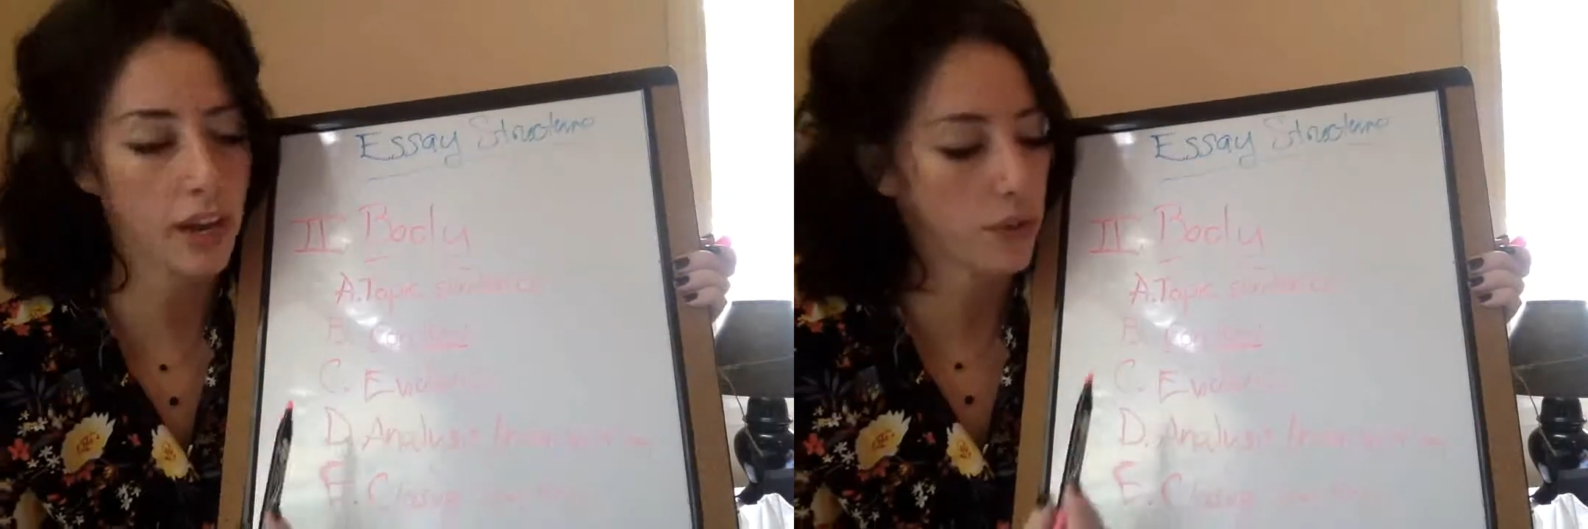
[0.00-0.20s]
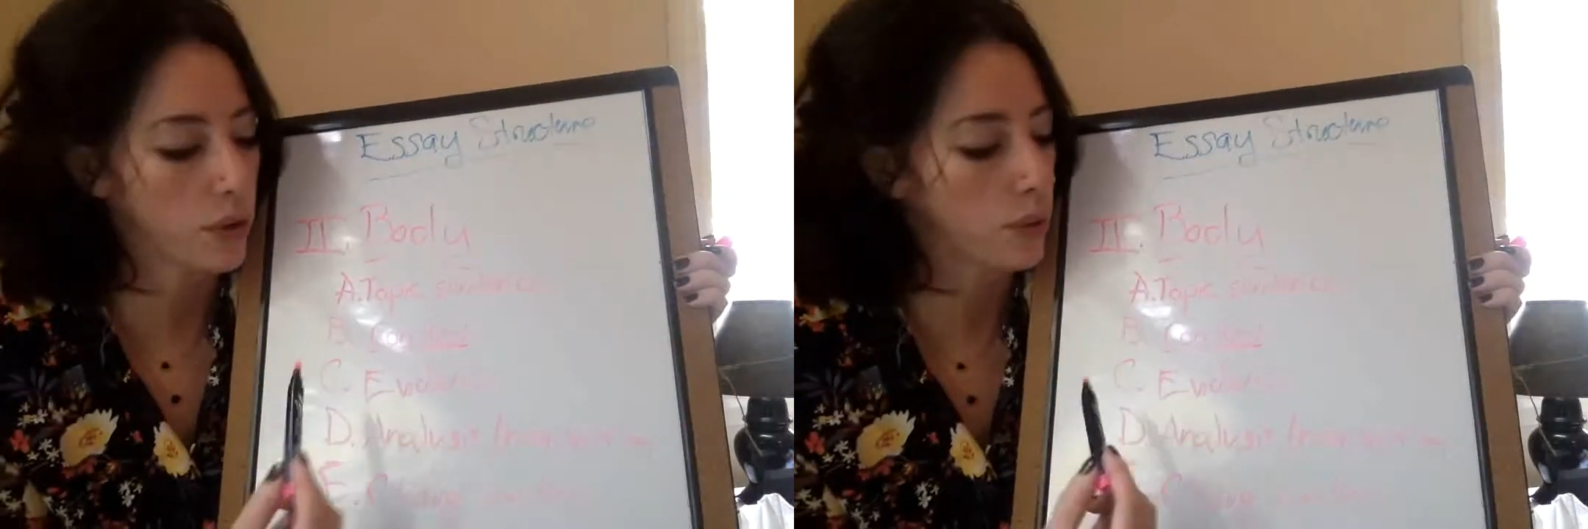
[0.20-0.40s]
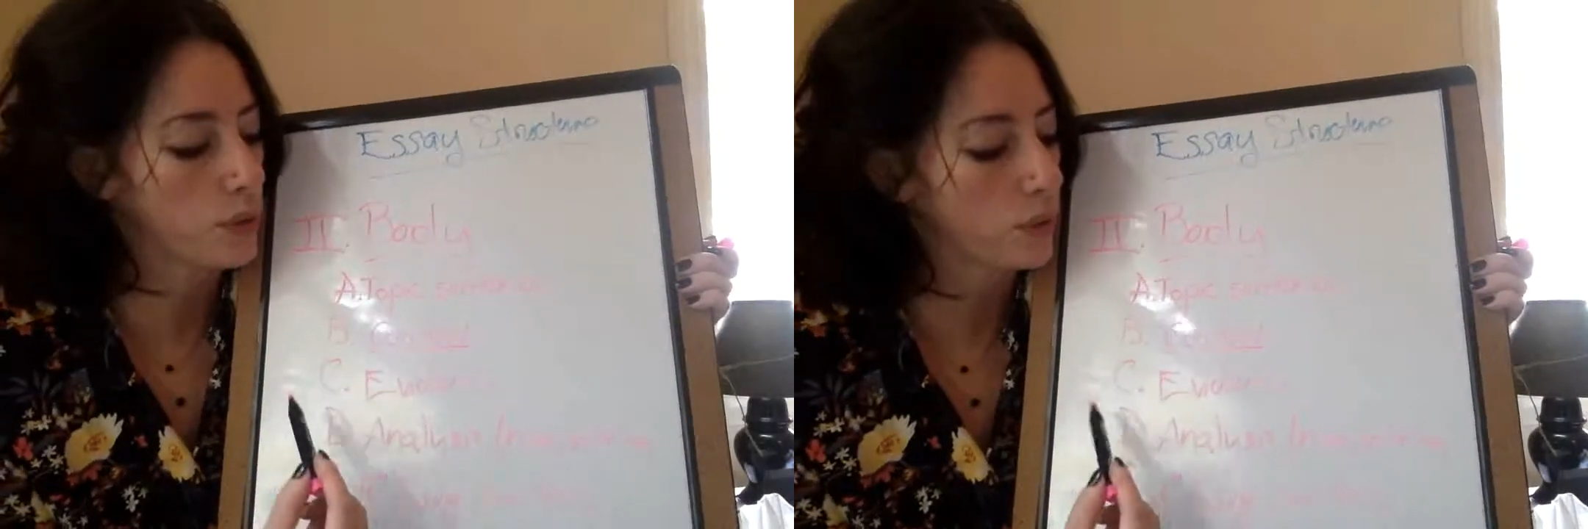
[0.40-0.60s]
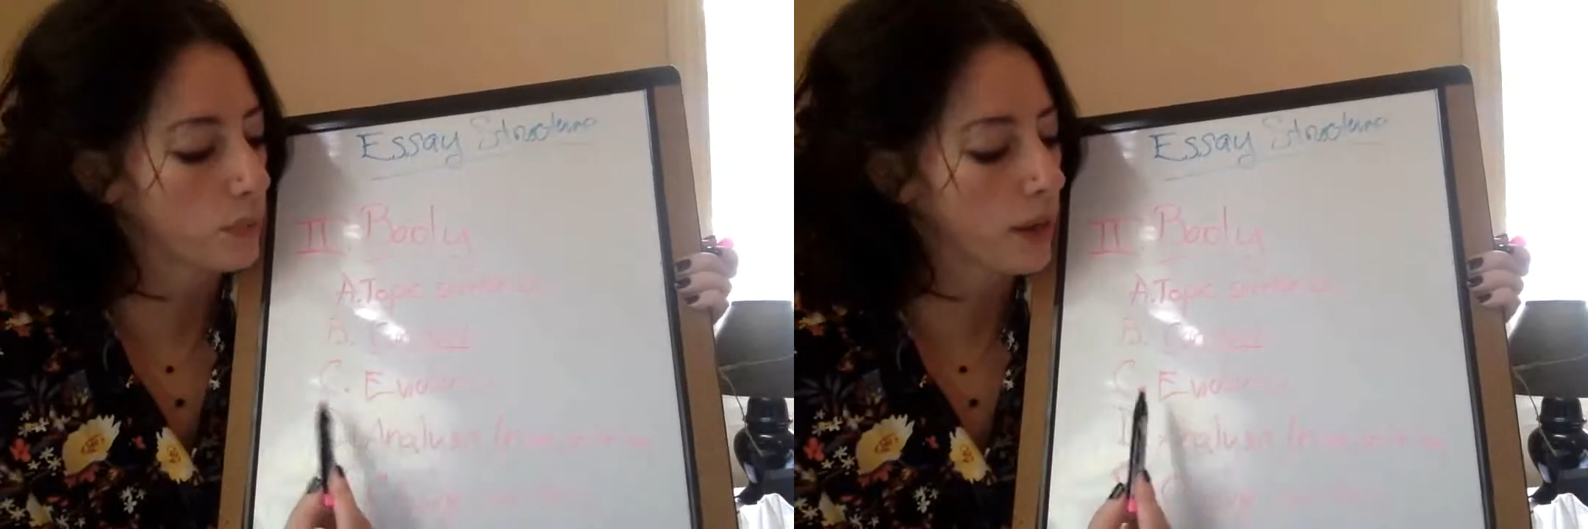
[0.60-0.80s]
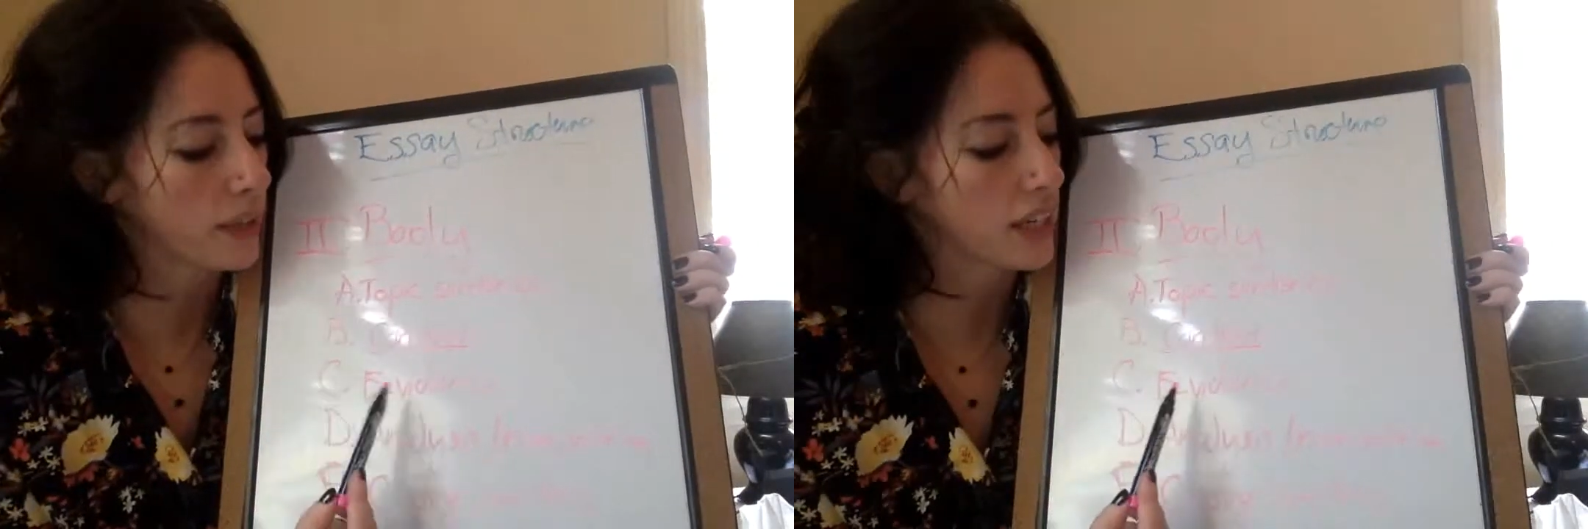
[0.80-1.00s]
although you're
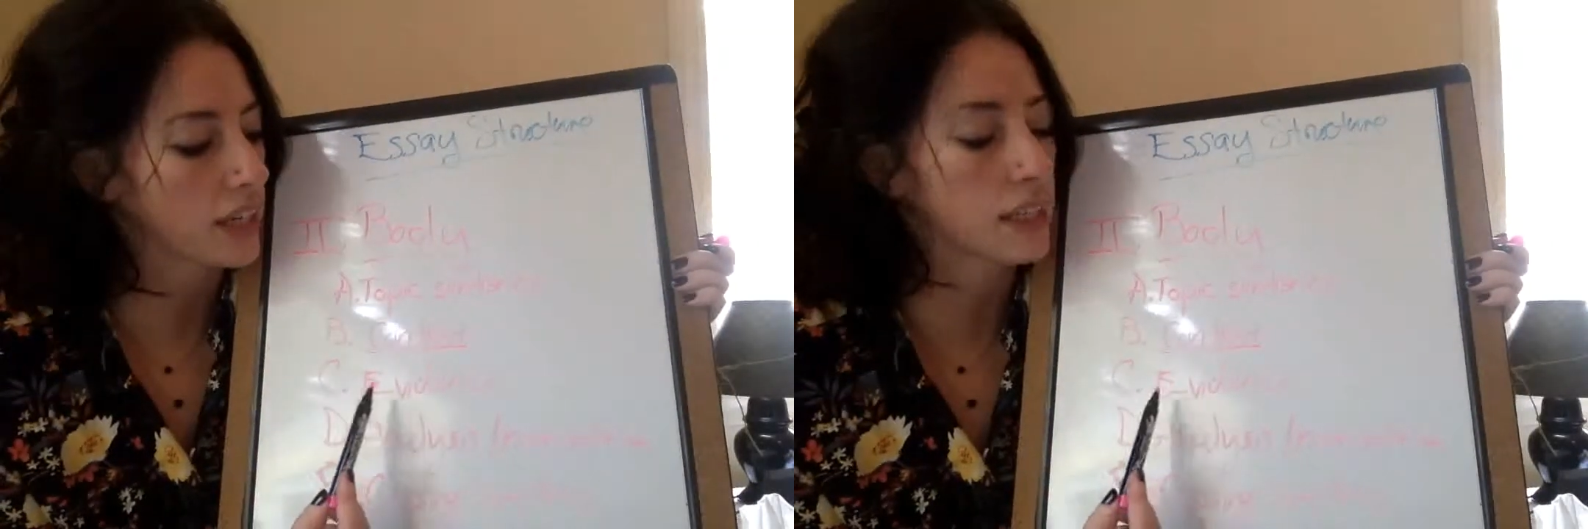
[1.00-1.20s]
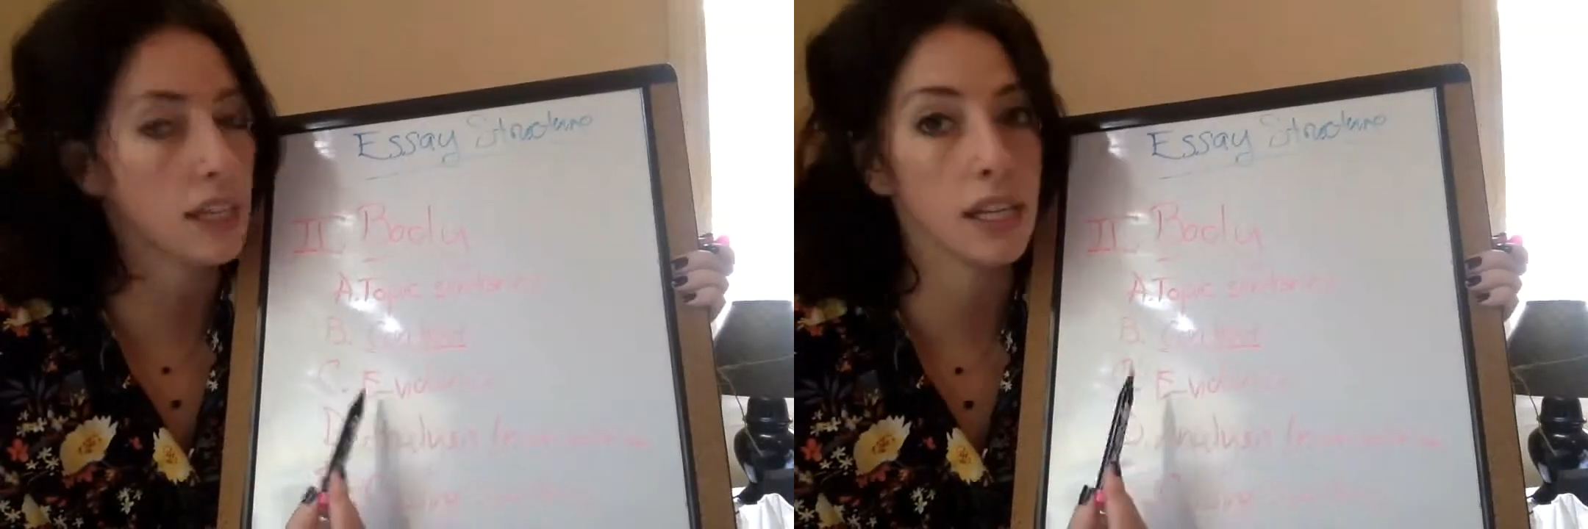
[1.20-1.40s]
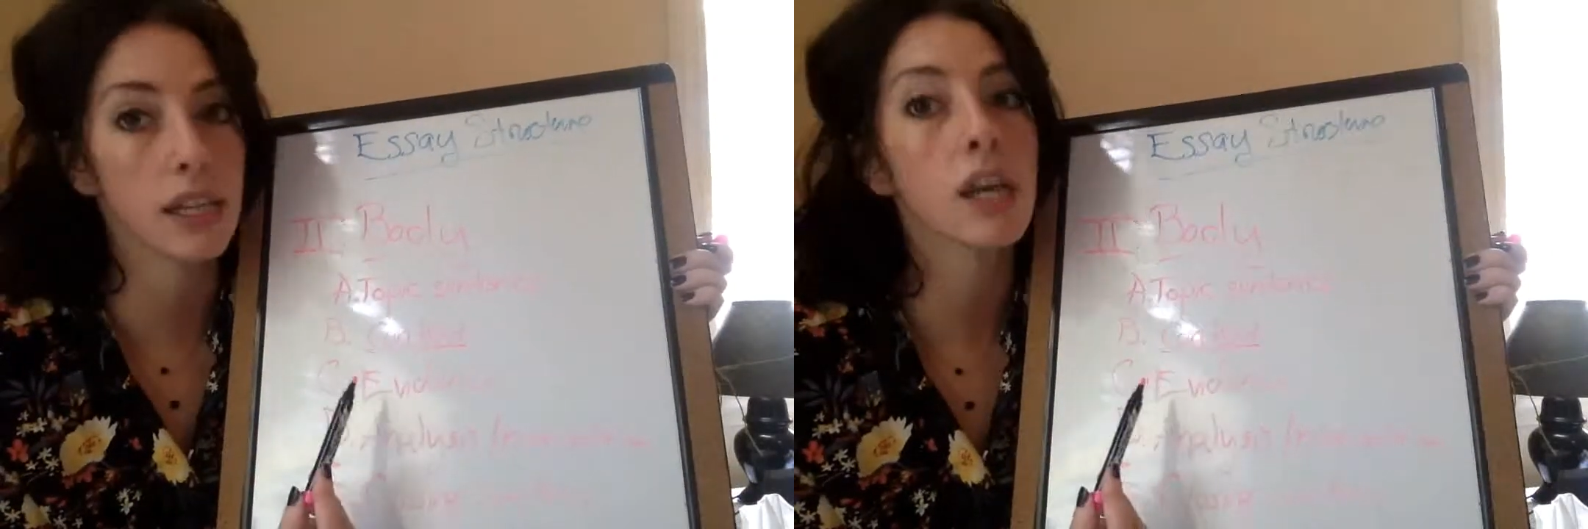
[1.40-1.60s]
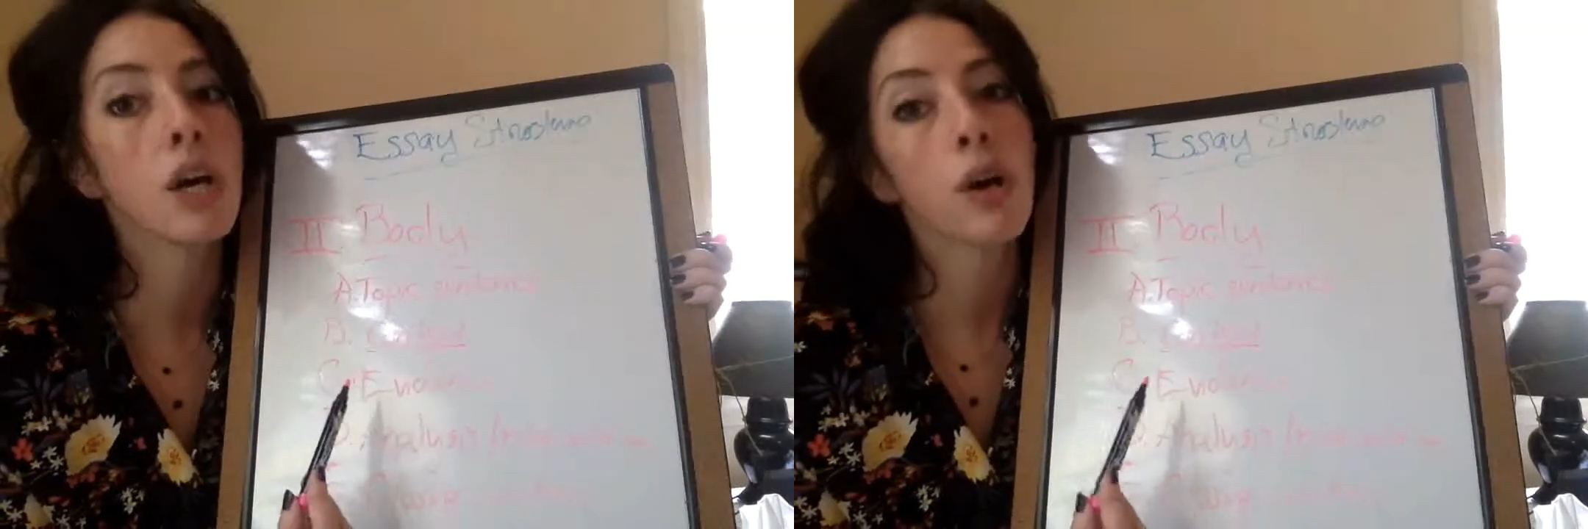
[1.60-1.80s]
probably going to need